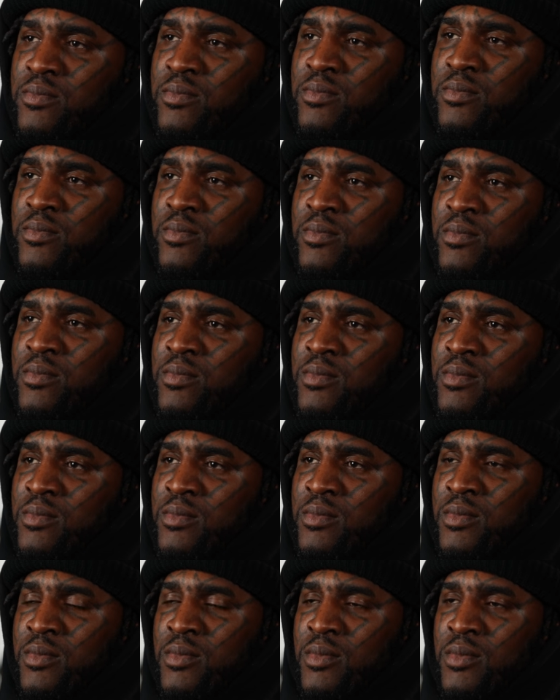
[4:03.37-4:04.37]
obvious shit.
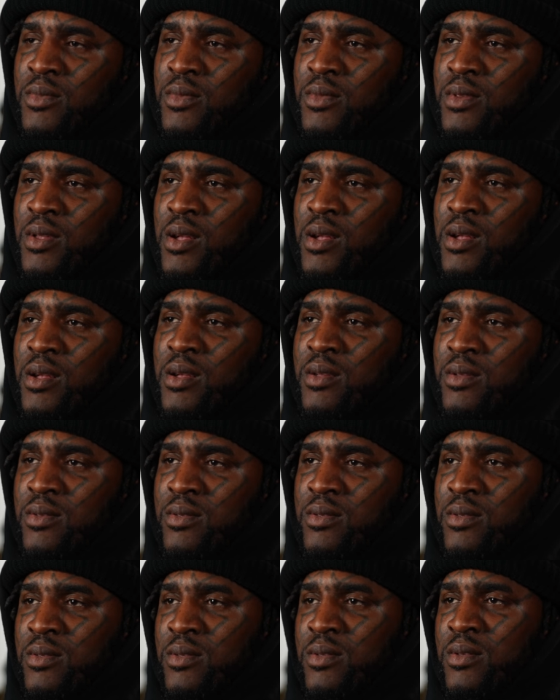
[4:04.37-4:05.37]
like, god yeah.
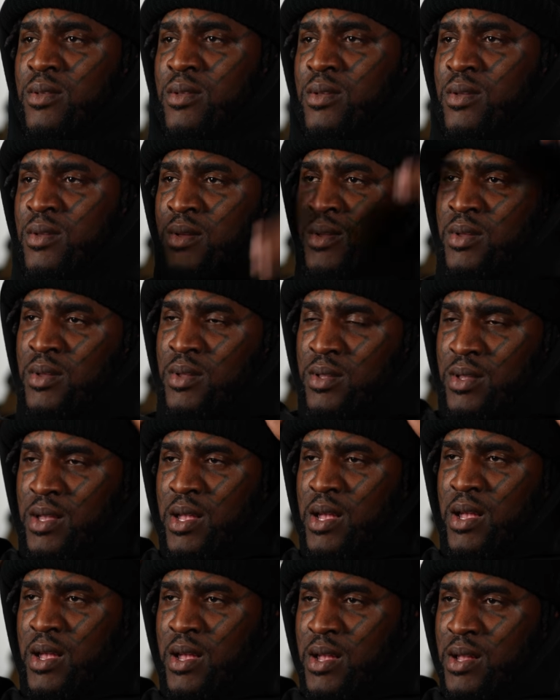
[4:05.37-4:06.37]
damn, you got him on yeah.
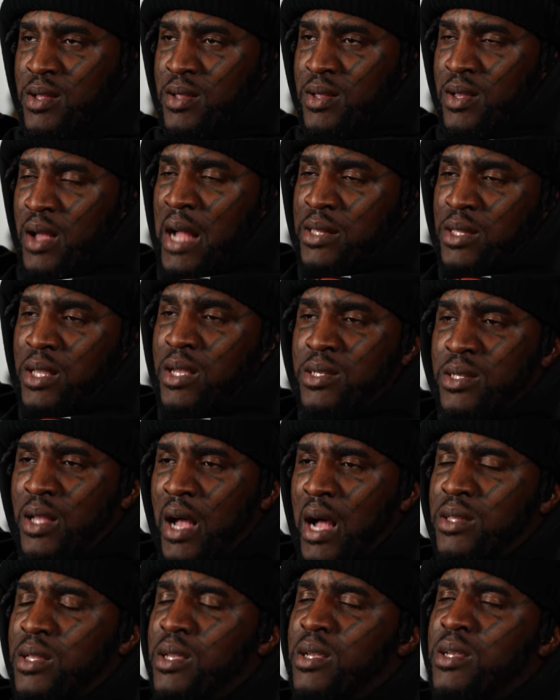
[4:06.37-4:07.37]
a song with you. I think it's,
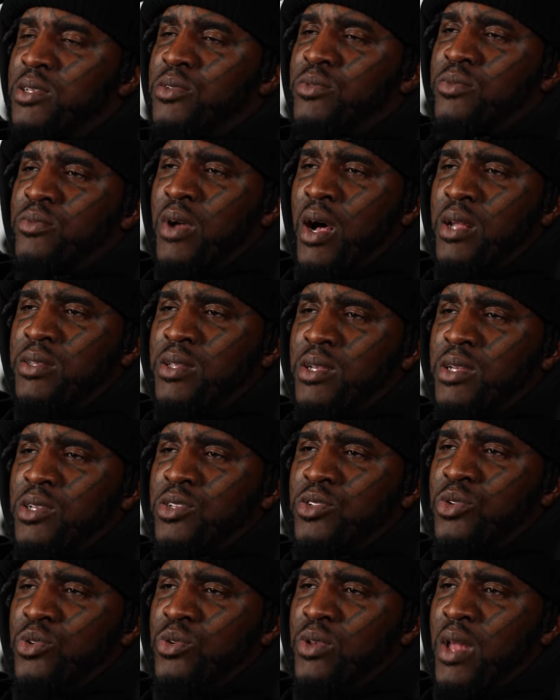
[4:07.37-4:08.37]
I think It's, I think it's
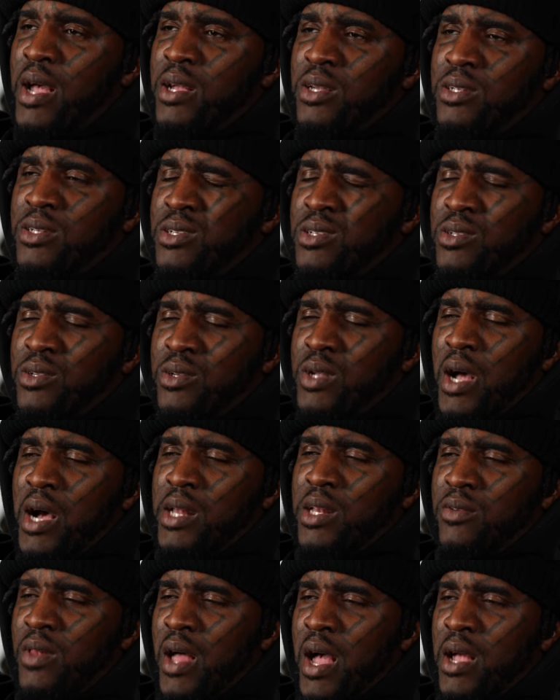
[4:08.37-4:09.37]
too like it's just
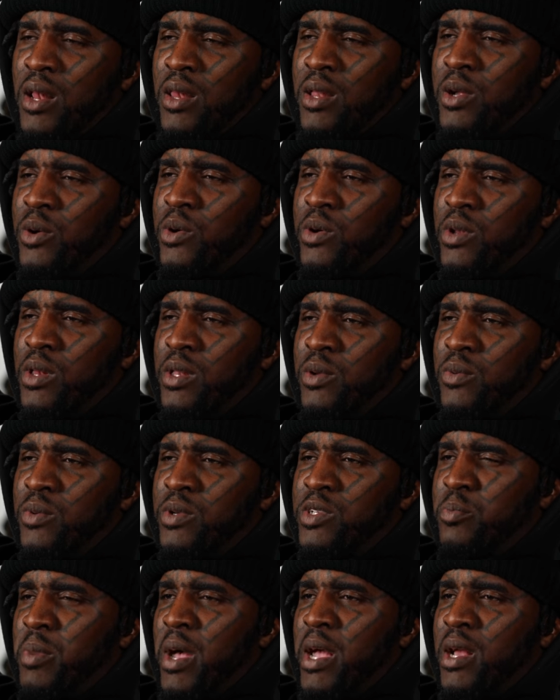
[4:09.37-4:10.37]
kind of like a lyrically
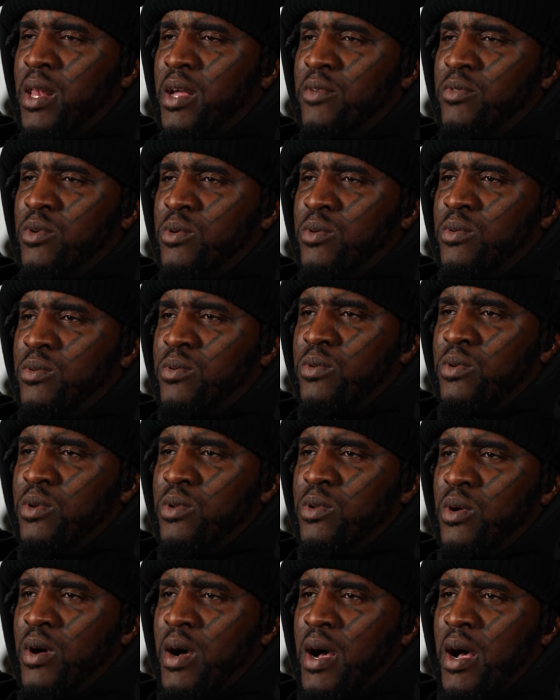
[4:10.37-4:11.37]
respect level.
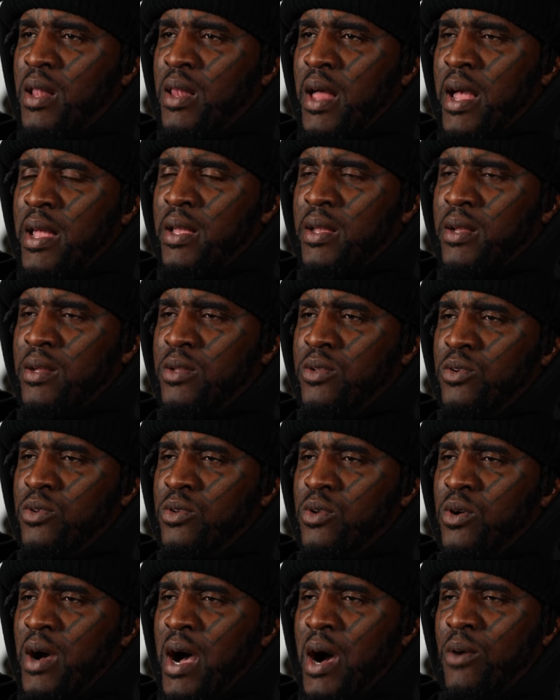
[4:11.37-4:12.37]
You know, I, like you
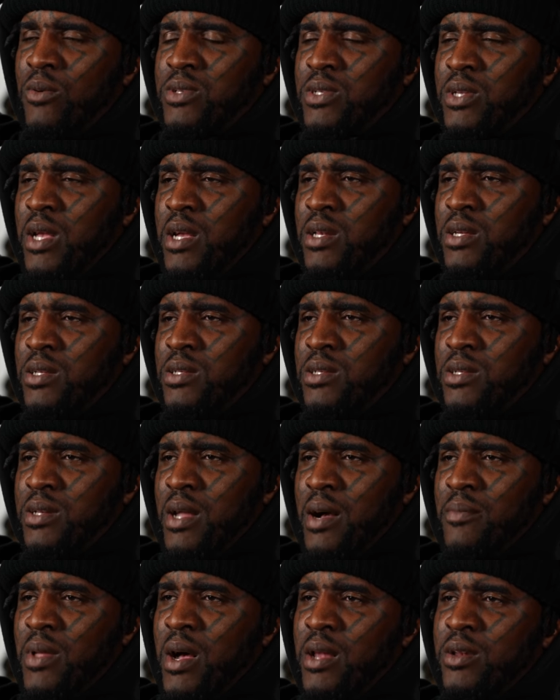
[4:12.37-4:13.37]
know, I would say this, and
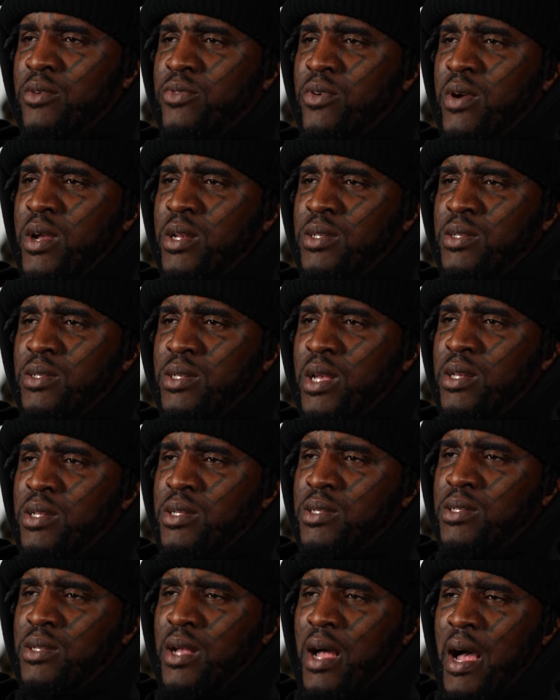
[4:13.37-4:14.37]
I'm not afraid to say
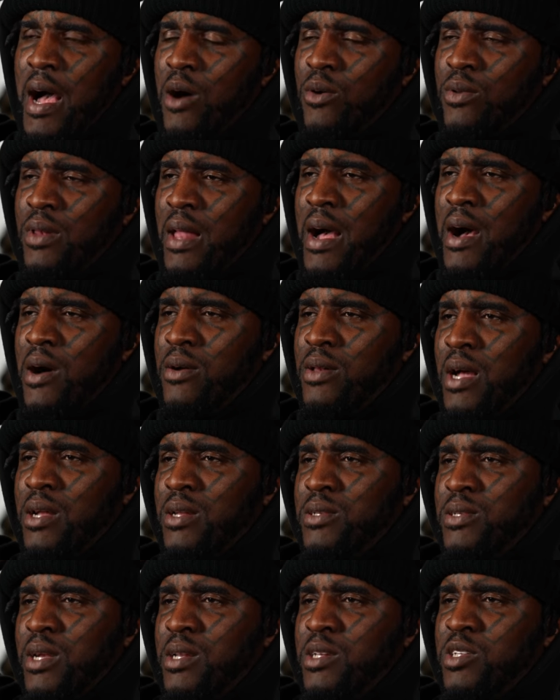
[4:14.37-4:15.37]
this out loud. I
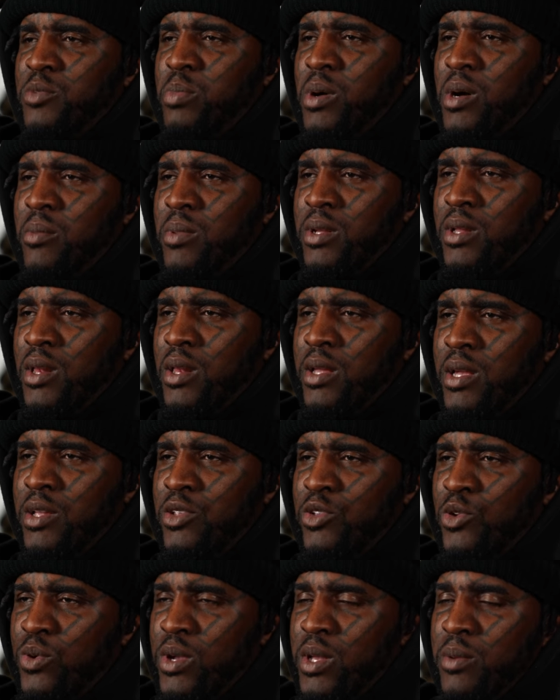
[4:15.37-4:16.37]
could say this publicly,
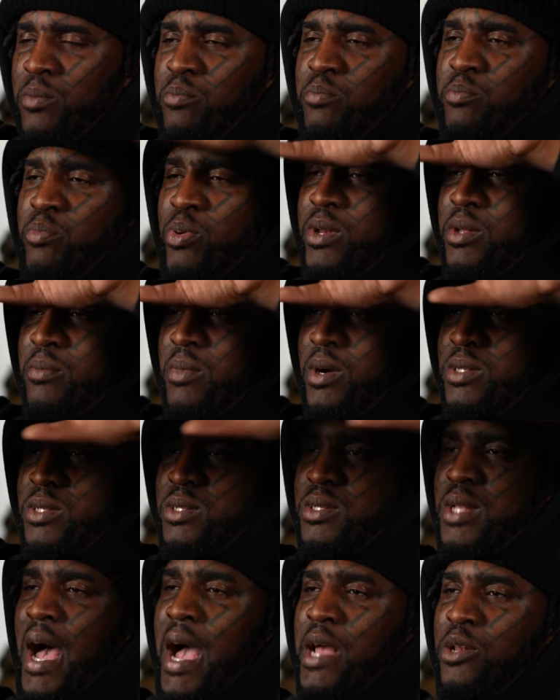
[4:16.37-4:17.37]
and you can pretty much
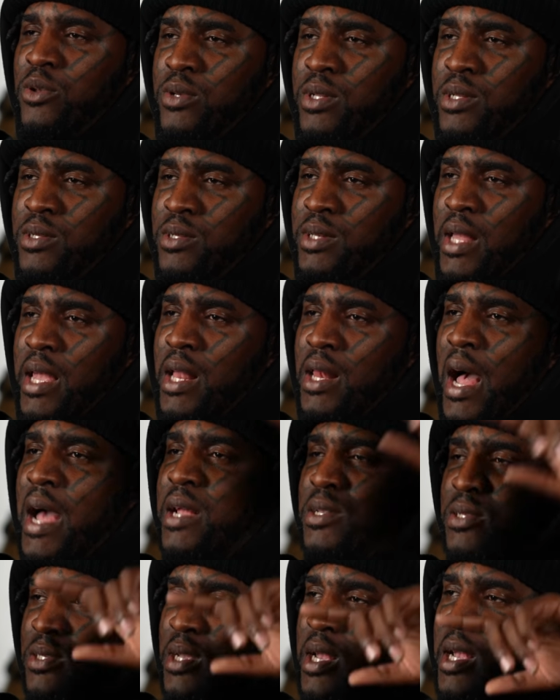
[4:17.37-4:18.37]
title this
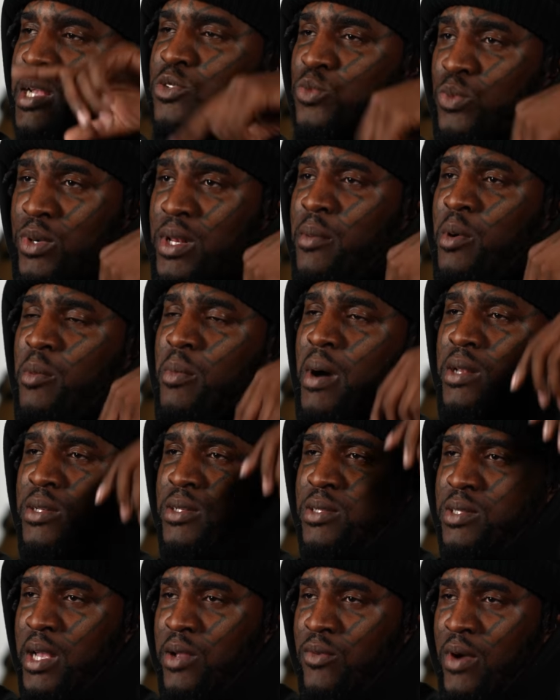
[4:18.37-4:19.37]
Daylyt Says What I'm About to
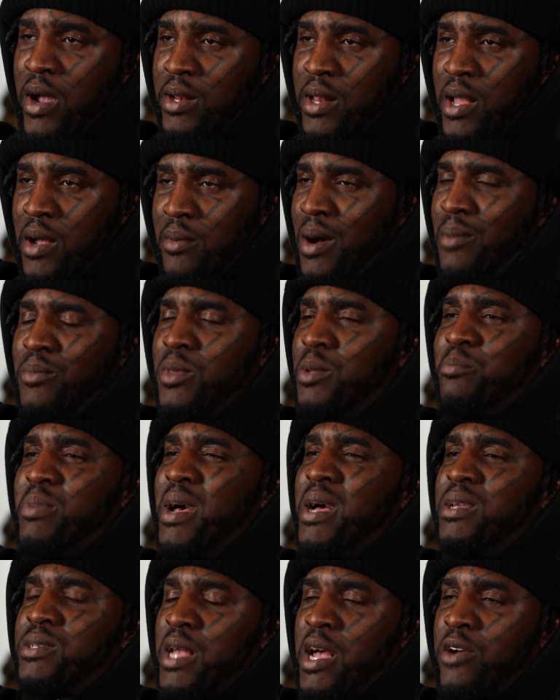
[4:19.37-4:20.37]
Say Right Now. I'm mm-hmm. the
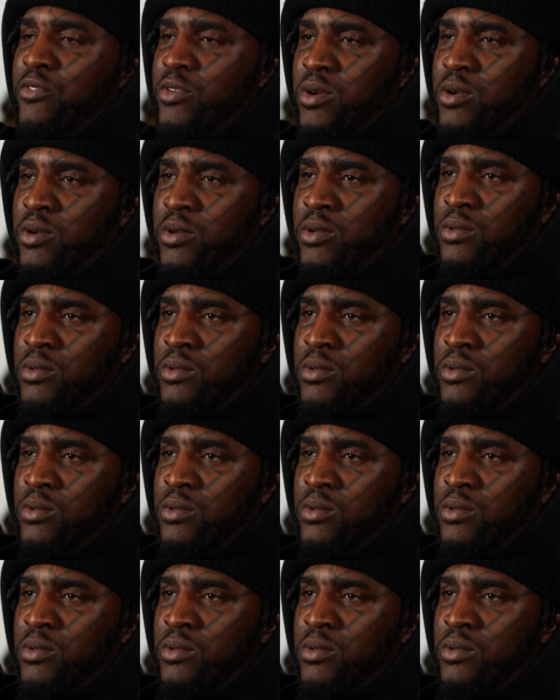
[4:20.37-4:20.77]
best ever.